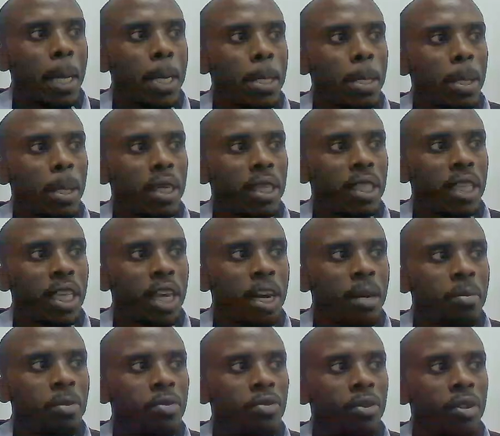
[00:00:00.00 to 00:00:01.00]
tab
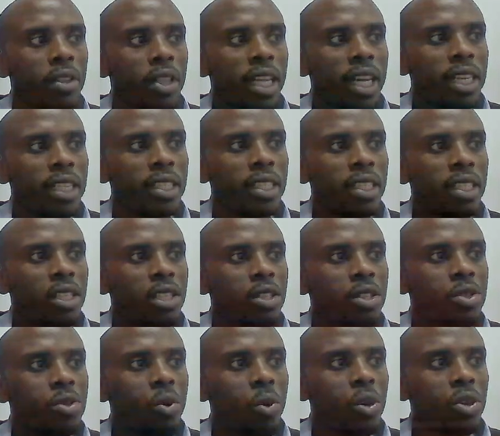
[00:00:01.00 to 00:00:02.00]
for that. So
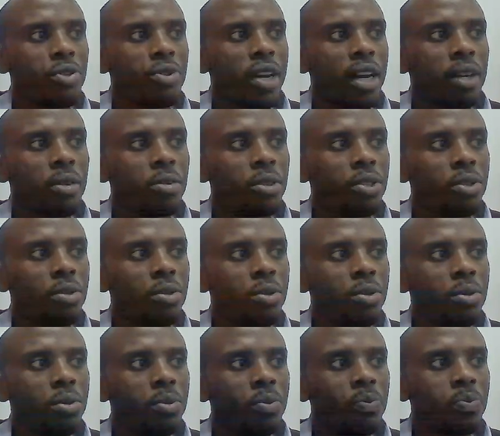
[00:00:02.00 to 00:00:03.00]
what we are going to do,
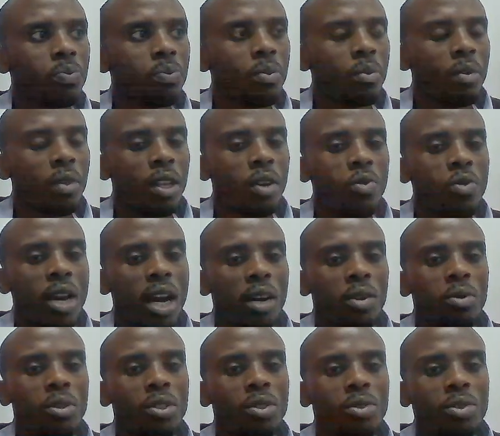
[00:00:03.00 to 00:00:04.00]
we are going to
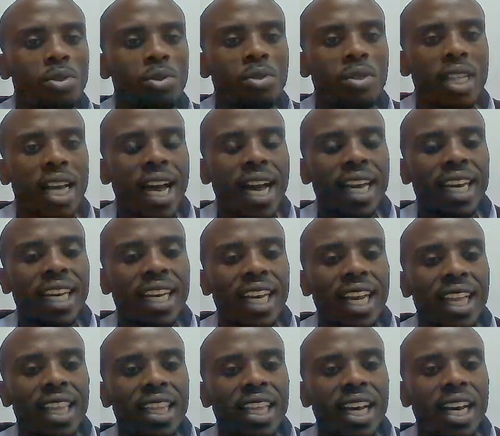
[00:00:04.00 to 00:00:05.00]
use
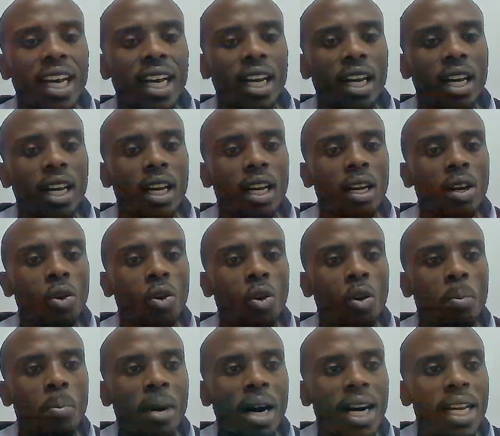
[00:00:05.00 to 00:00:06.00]
another
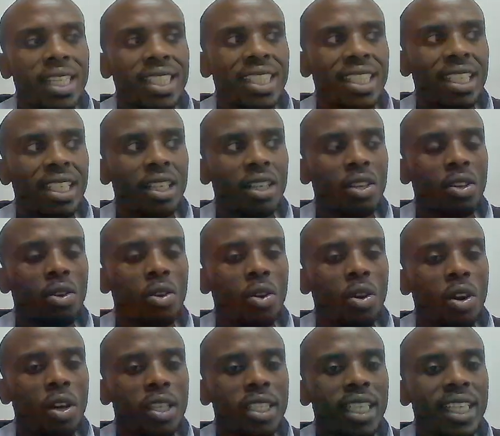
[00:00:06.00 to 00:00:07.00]
command called
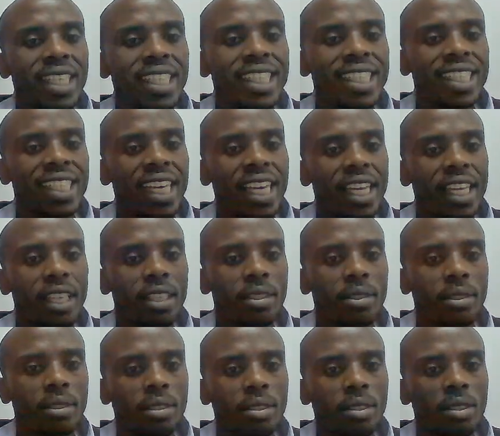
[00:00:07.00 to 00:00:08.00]
tail.
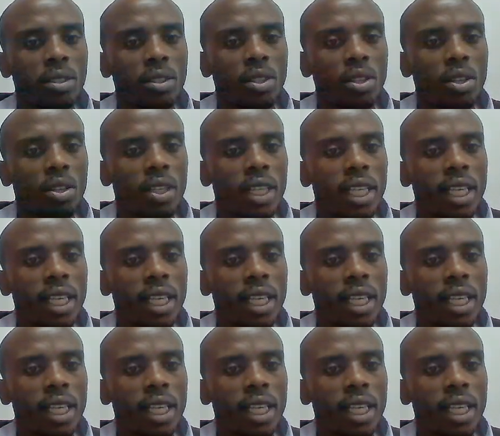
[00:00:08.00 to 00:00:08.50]
Okay,